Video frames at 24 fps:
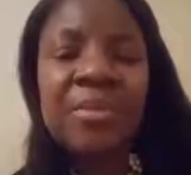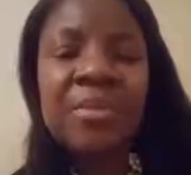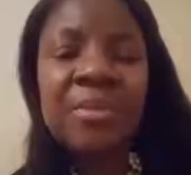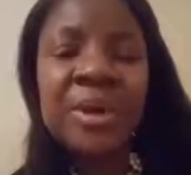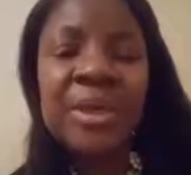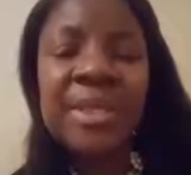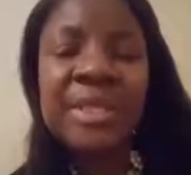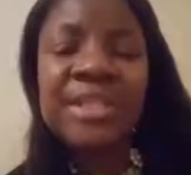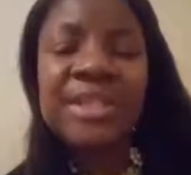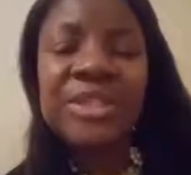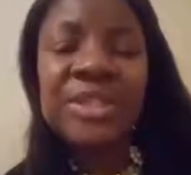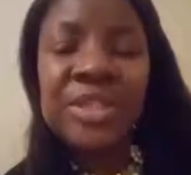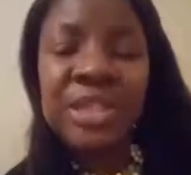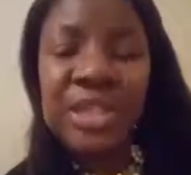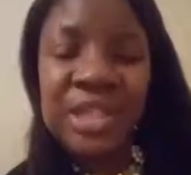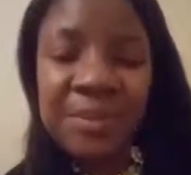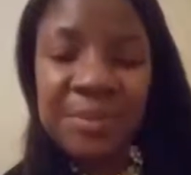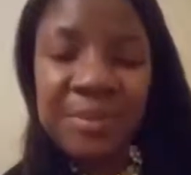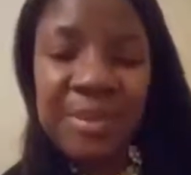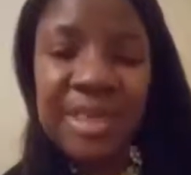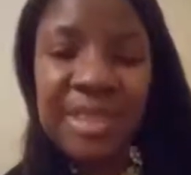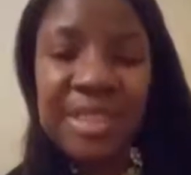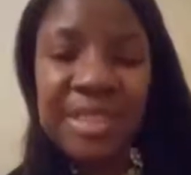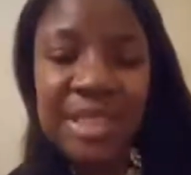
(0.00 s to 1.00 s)
But
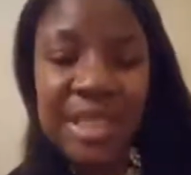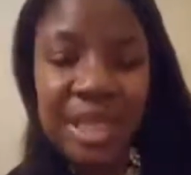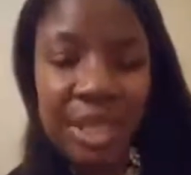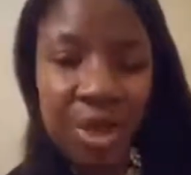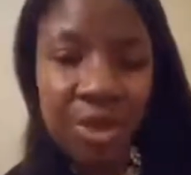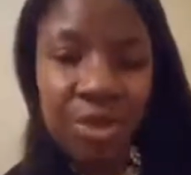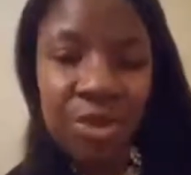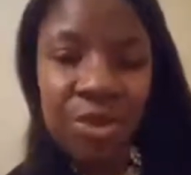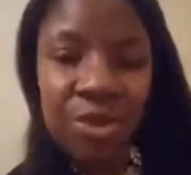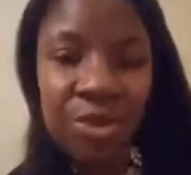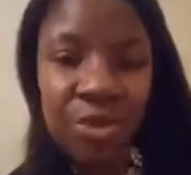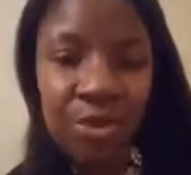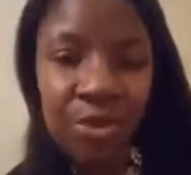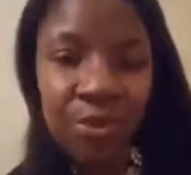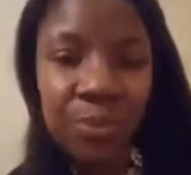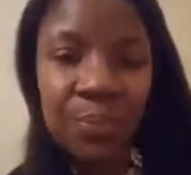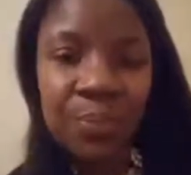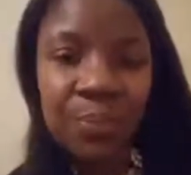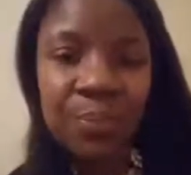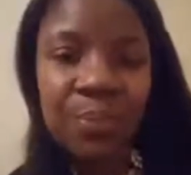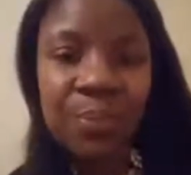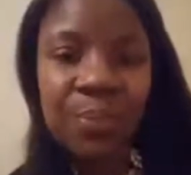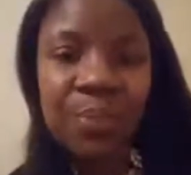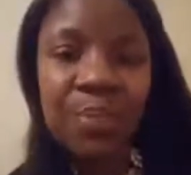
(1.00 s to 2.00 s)
let me tell you,
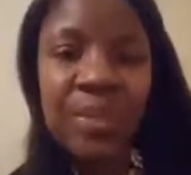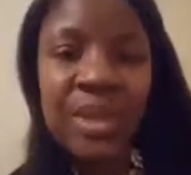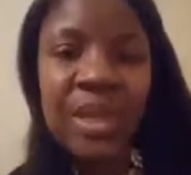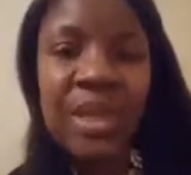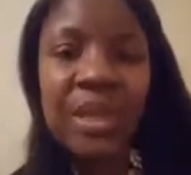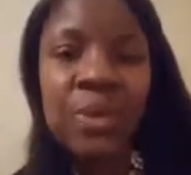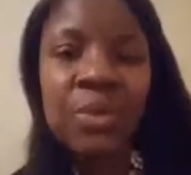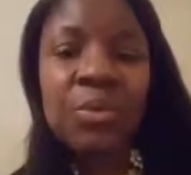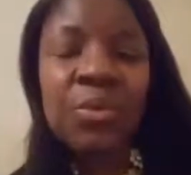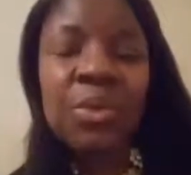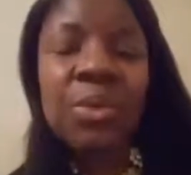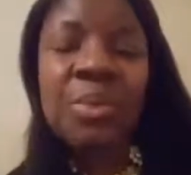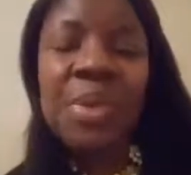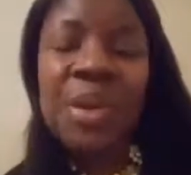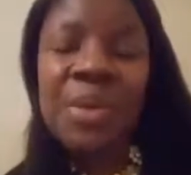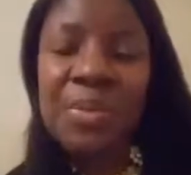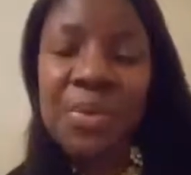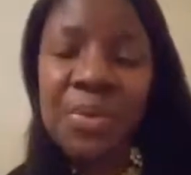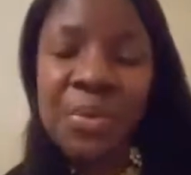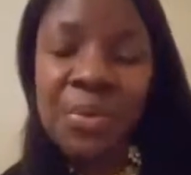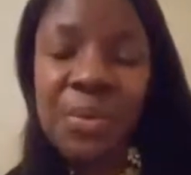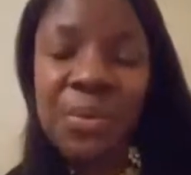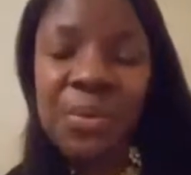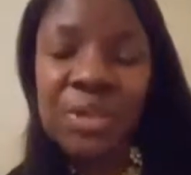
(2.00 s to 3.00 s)

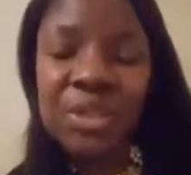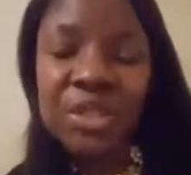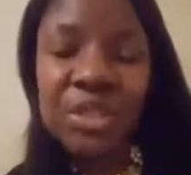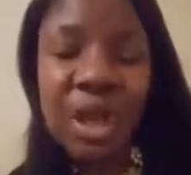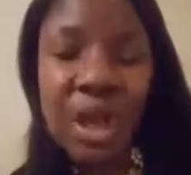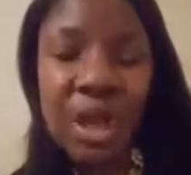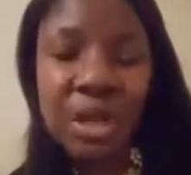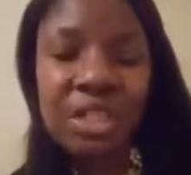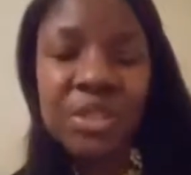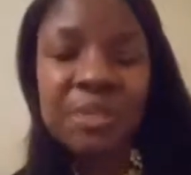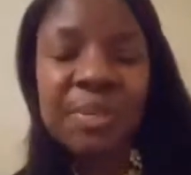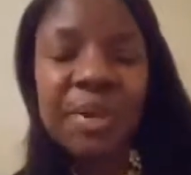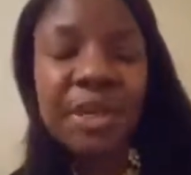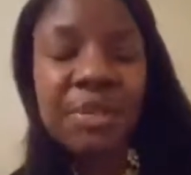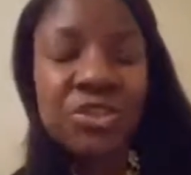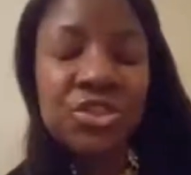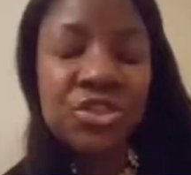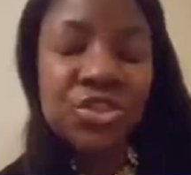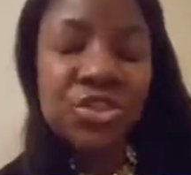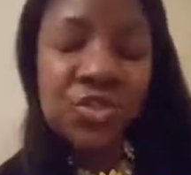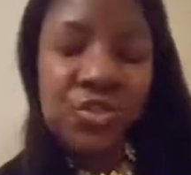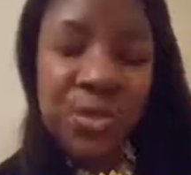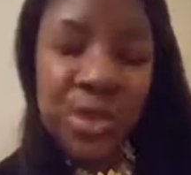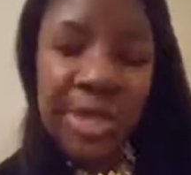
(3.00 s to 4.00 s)
remember when we talked about
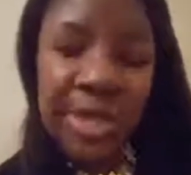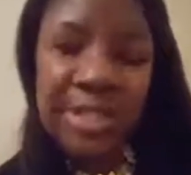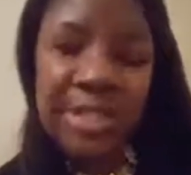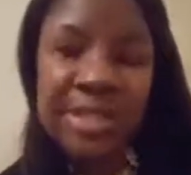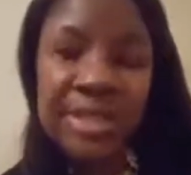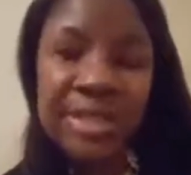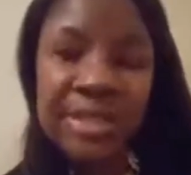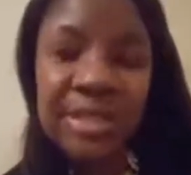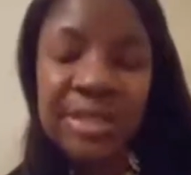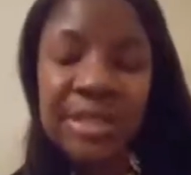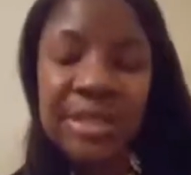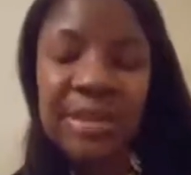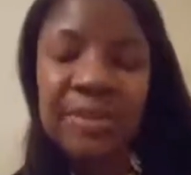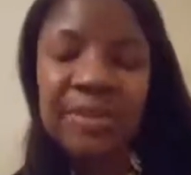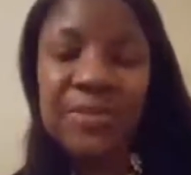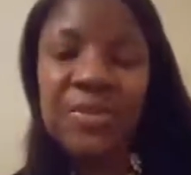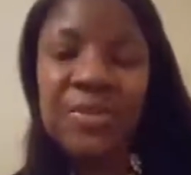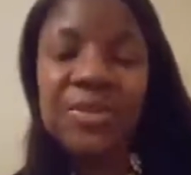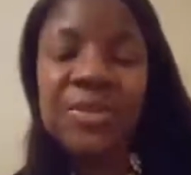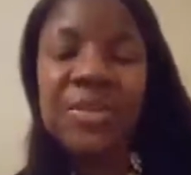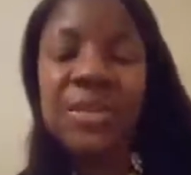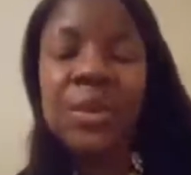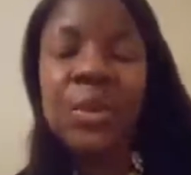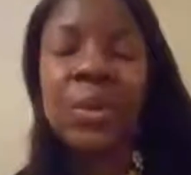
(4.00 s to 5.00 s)
trust? If
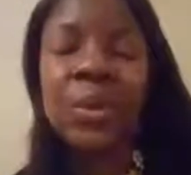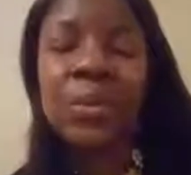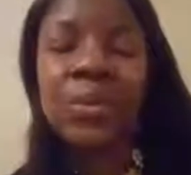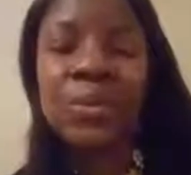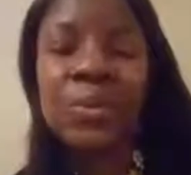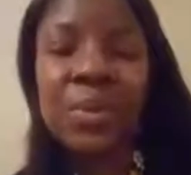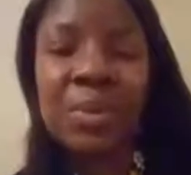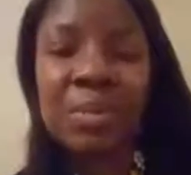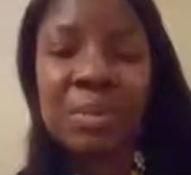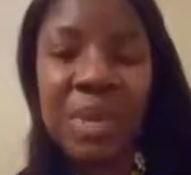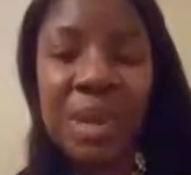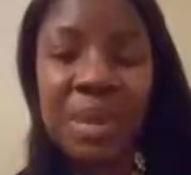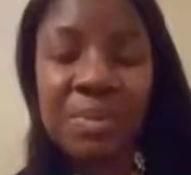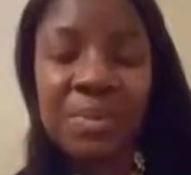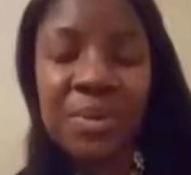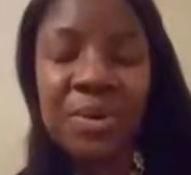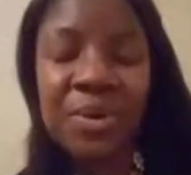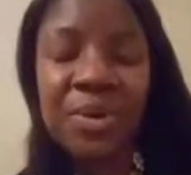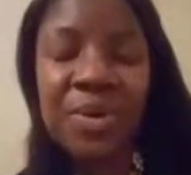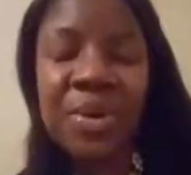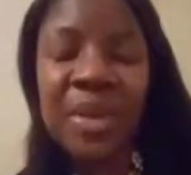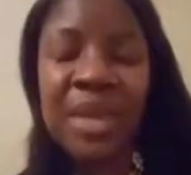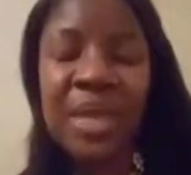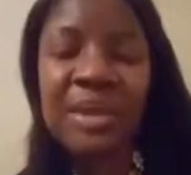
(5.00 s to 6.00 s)
you don't
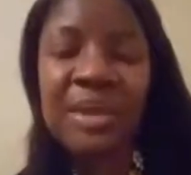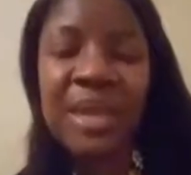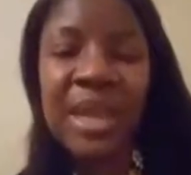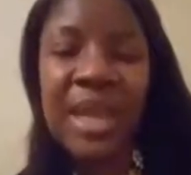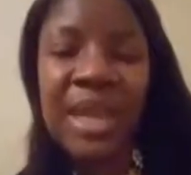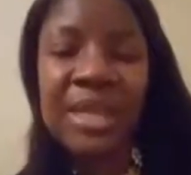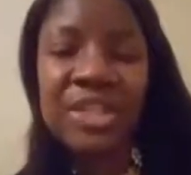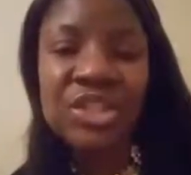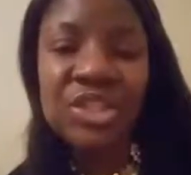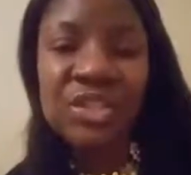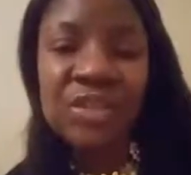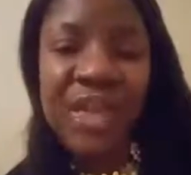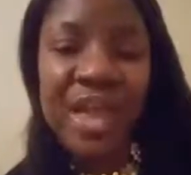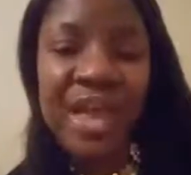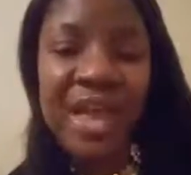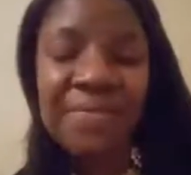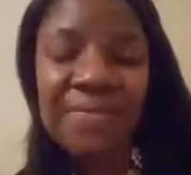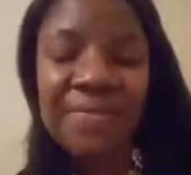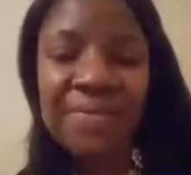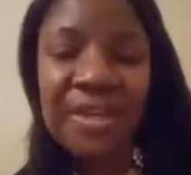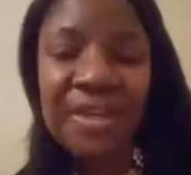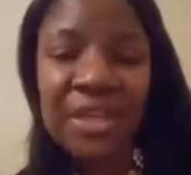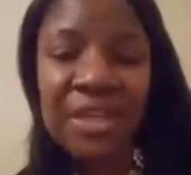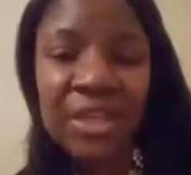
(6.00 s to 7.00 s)
remember, catch
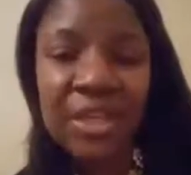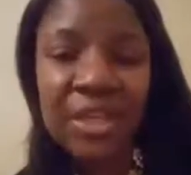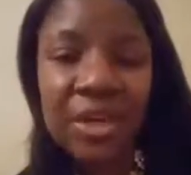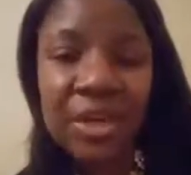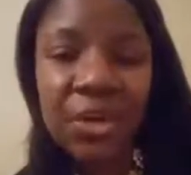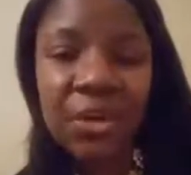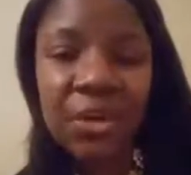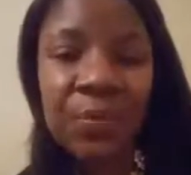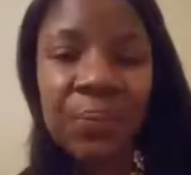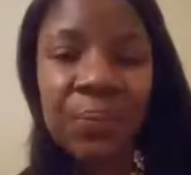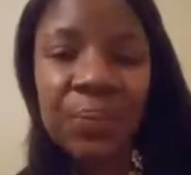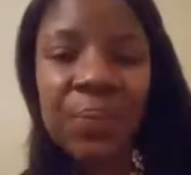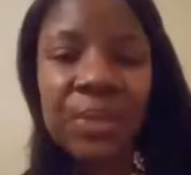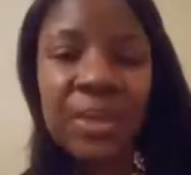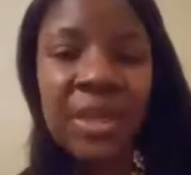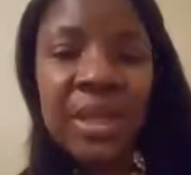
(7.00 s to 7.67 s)
that video.